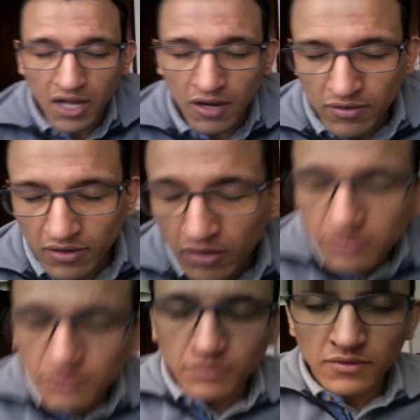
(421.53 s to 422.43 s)
our
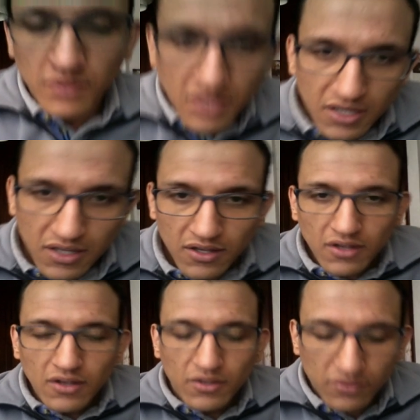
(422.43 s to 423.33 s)
own good.
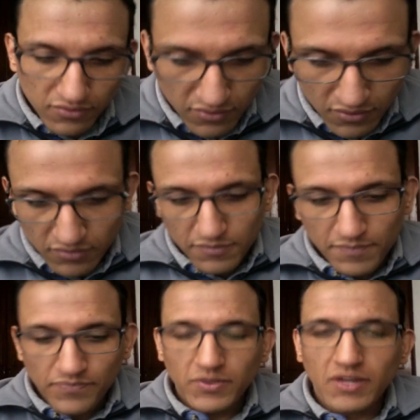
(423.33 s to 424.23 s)
So
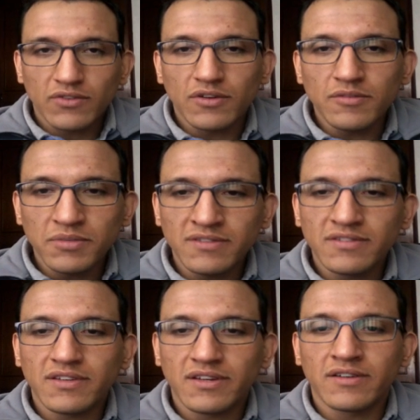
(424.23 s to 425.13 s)
don't be
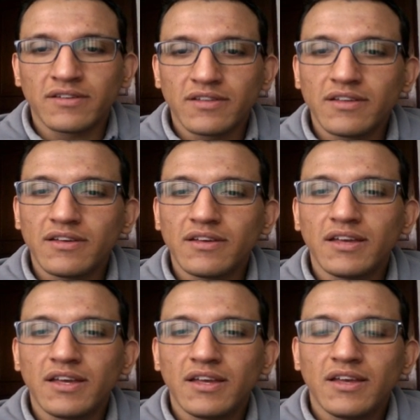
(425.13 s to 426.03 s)
scared.
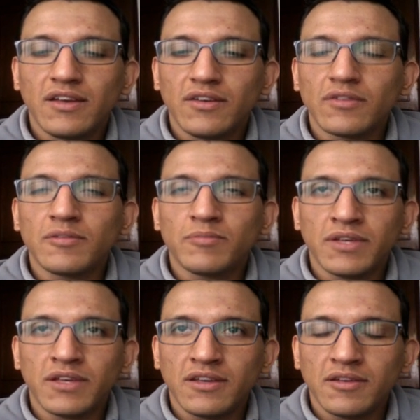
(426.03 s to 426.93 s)
You'll
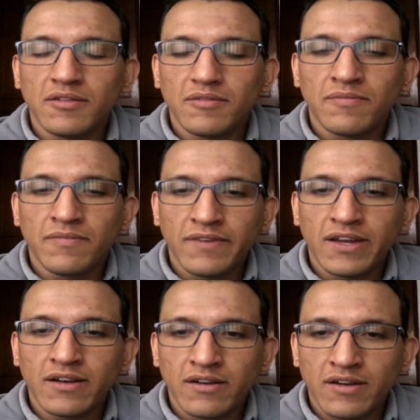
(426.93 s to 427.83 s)
be
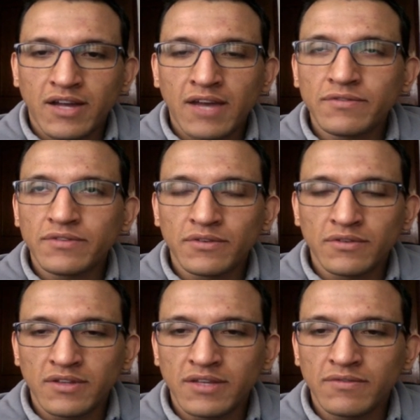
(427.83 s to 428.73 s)
better after
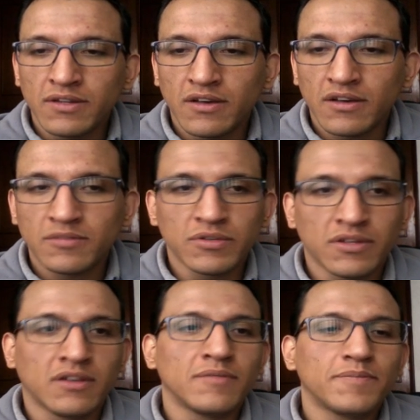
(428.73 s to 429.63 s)
you leave the
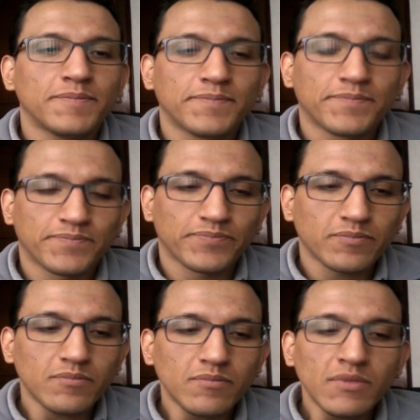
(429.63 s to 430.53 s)
hospital.
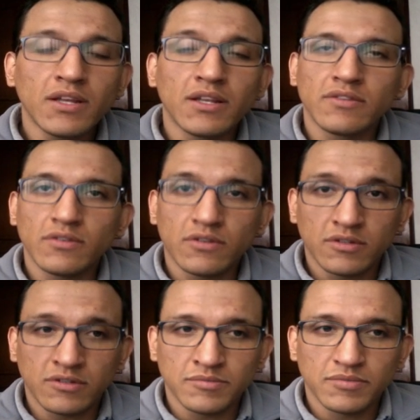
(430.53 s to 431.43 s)
Let's
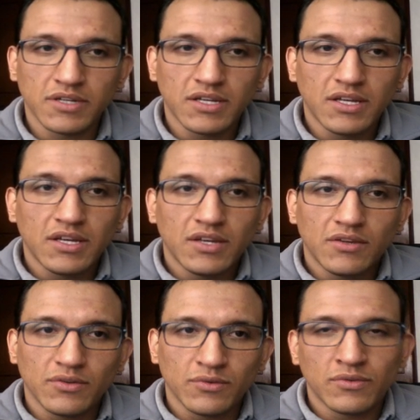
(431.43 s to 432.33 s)
hope
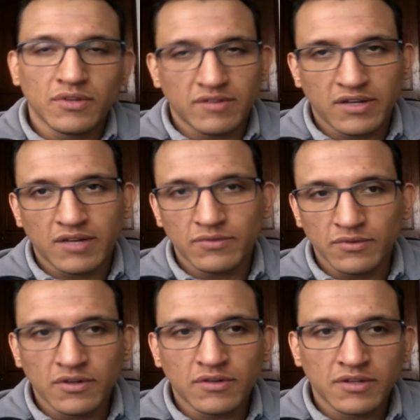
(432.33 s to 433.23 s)
you never have to
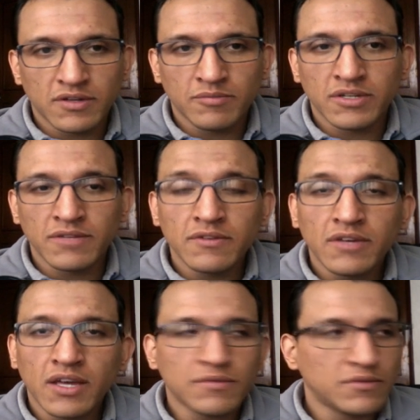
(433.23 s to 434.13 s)
go there, but if you
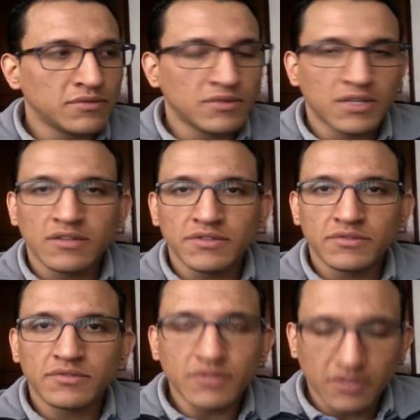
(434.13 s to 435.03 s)
have to, then
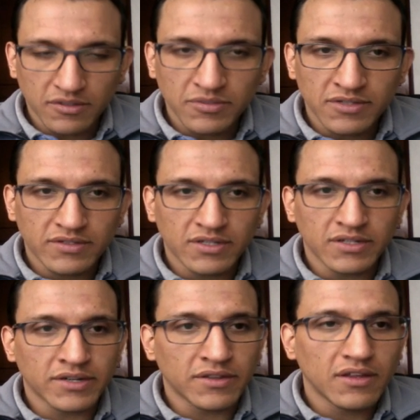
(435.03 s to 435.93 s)
just don't be
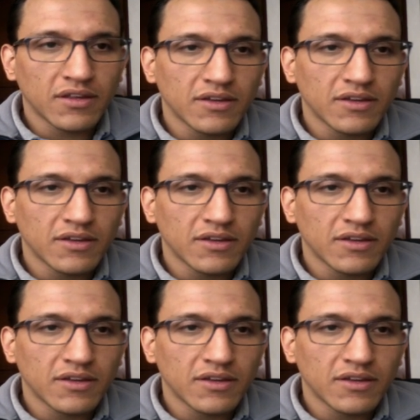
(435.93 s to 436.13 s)
scared.